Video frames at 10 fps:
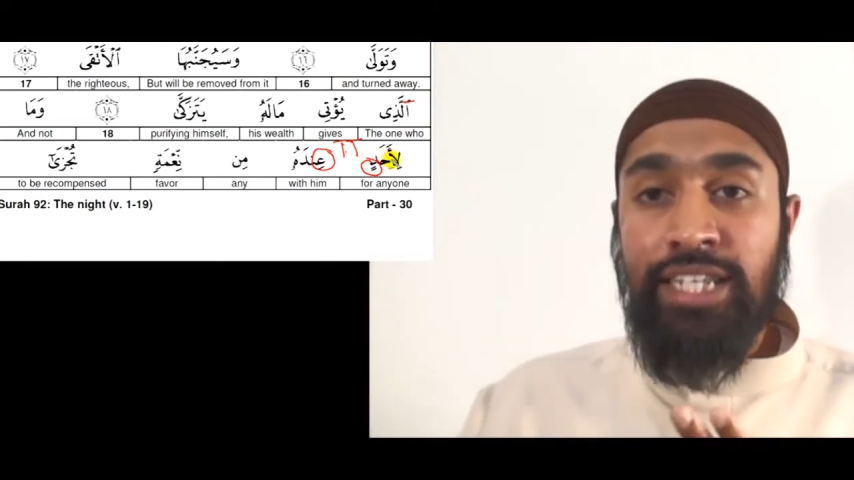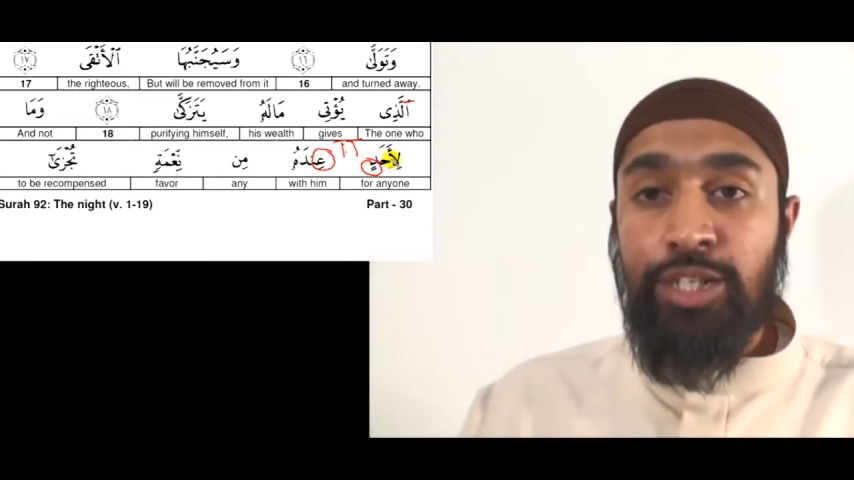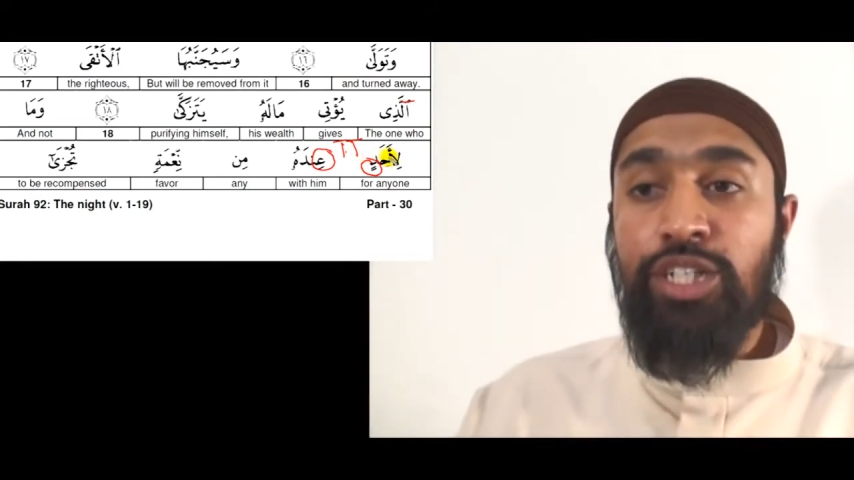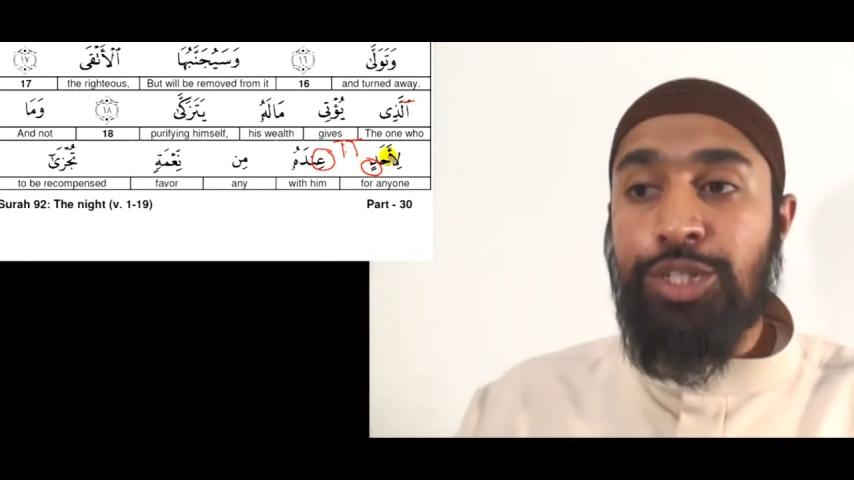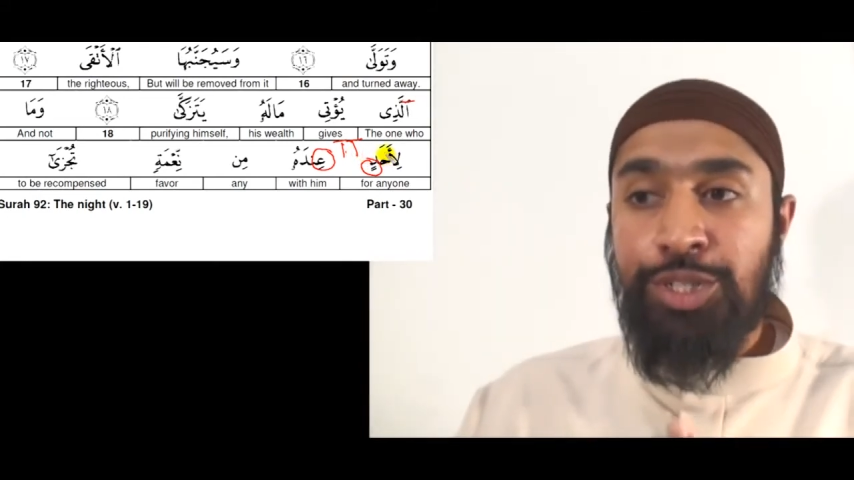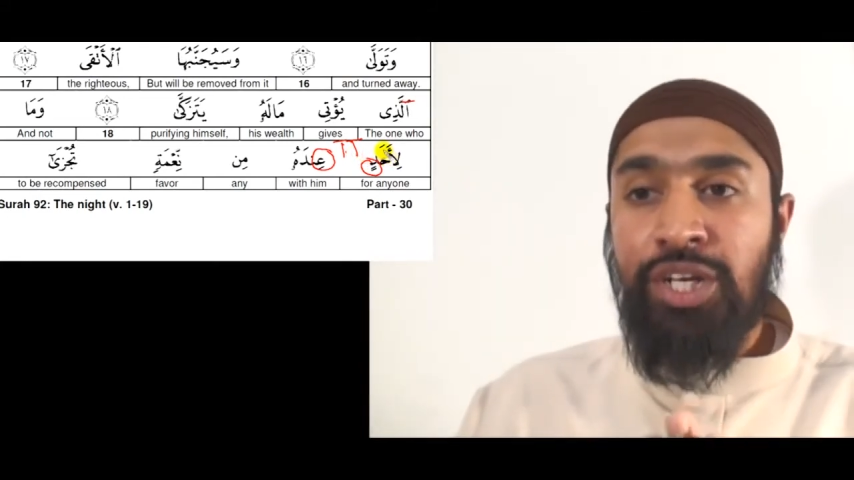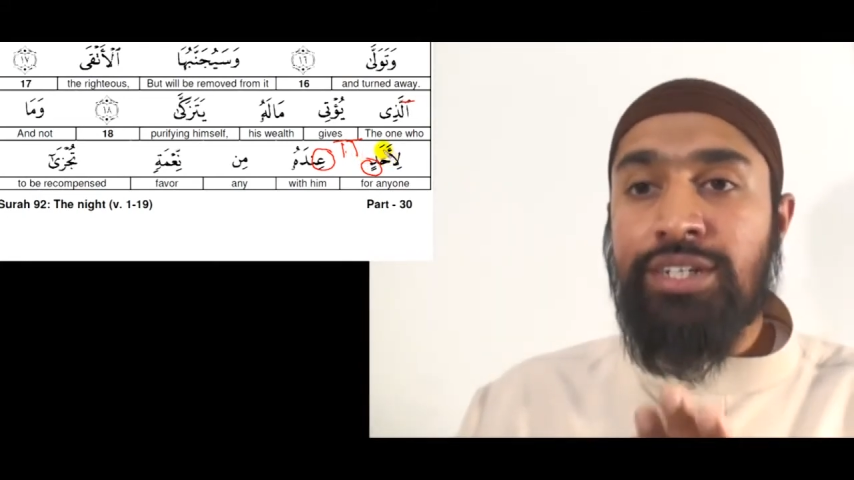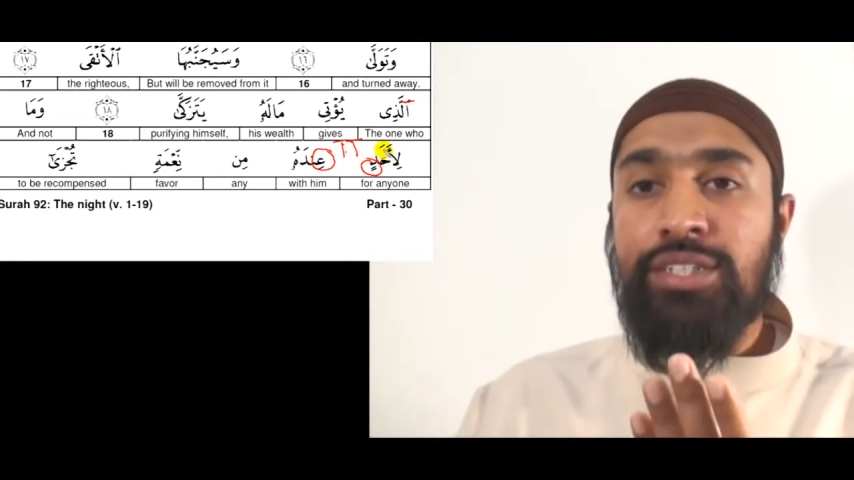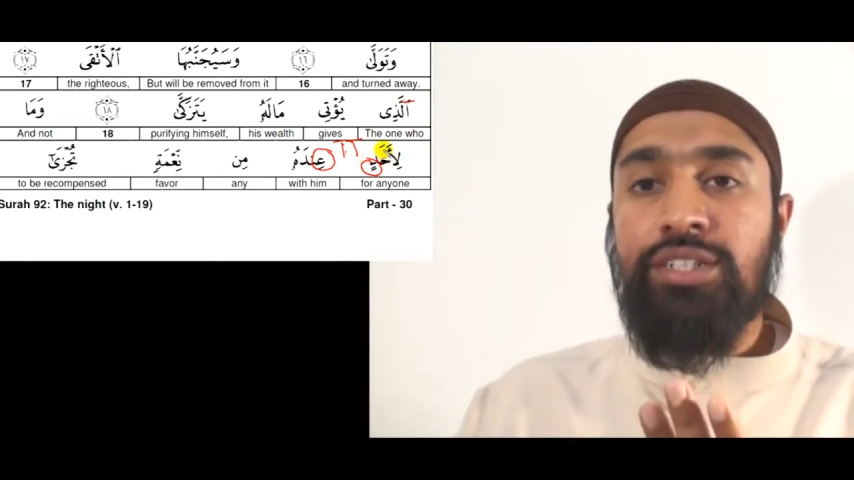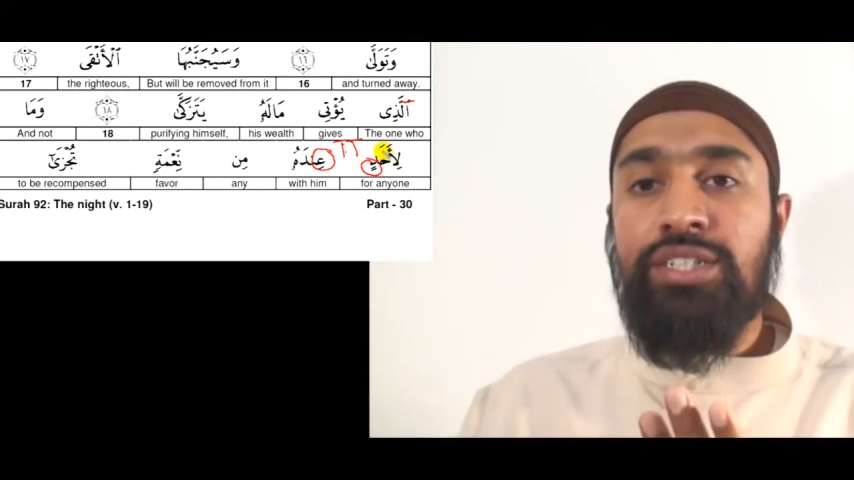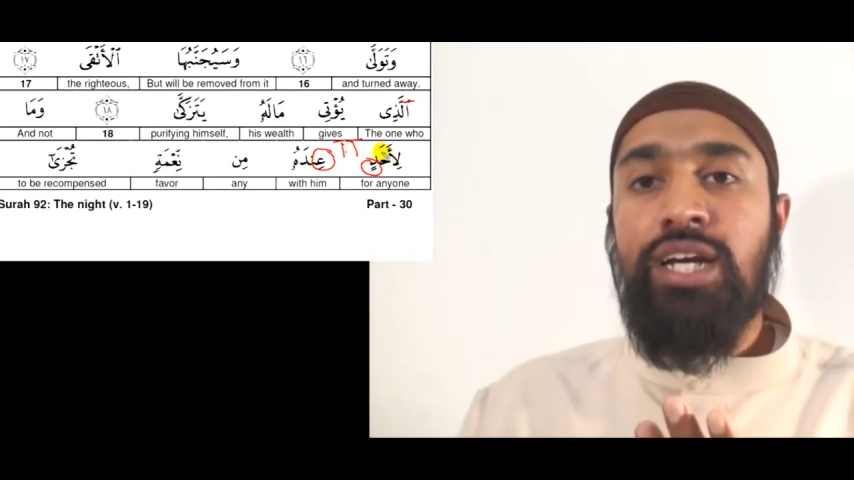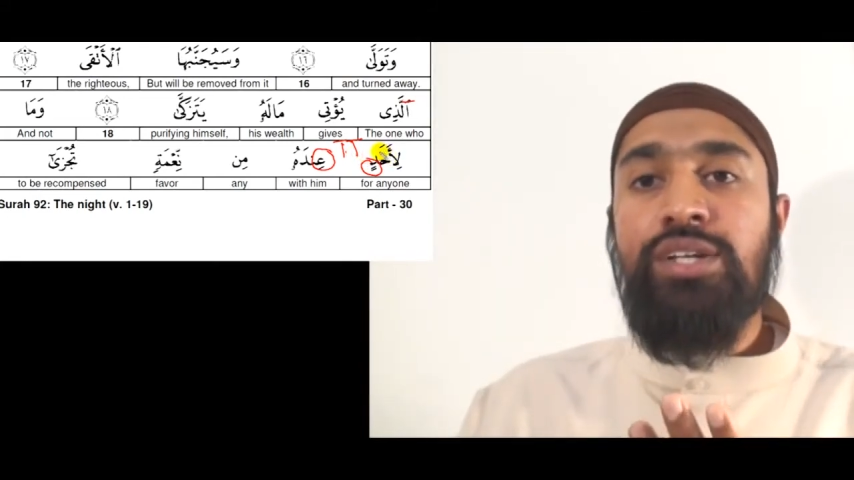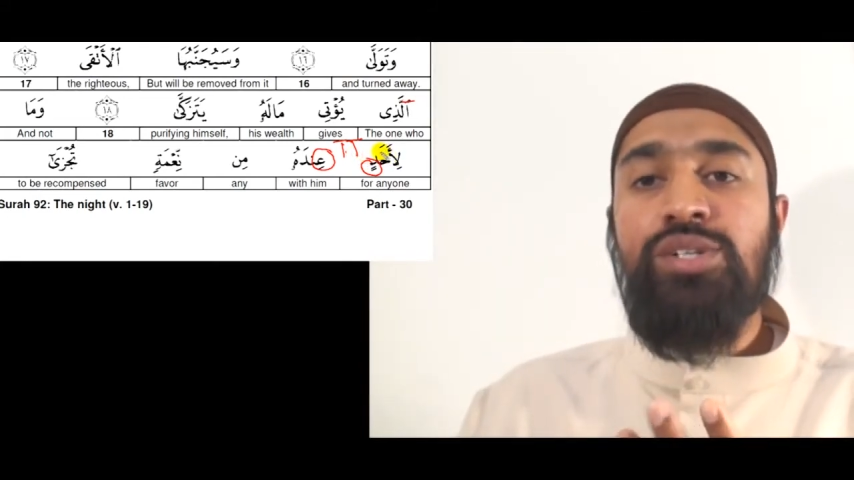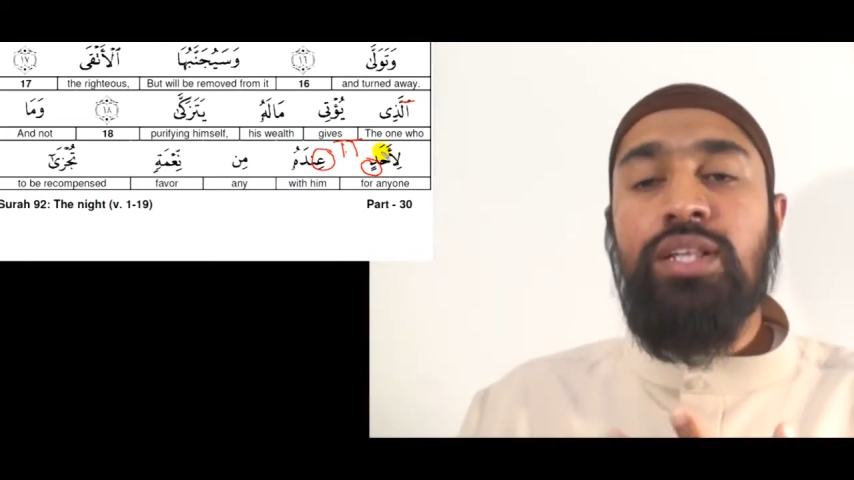Literally, your tongue is going to touch.